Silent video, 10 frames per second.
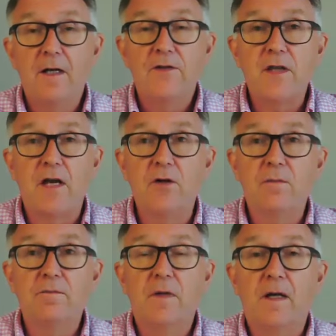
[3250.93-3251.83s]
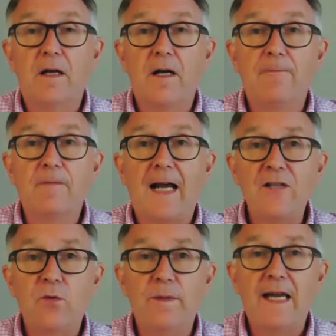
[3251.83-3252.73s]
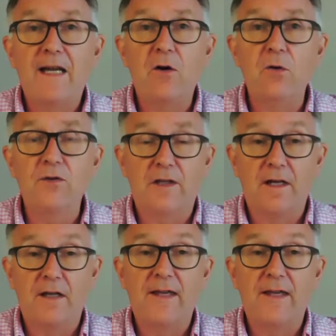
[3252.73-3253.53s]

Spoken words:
So as women get older,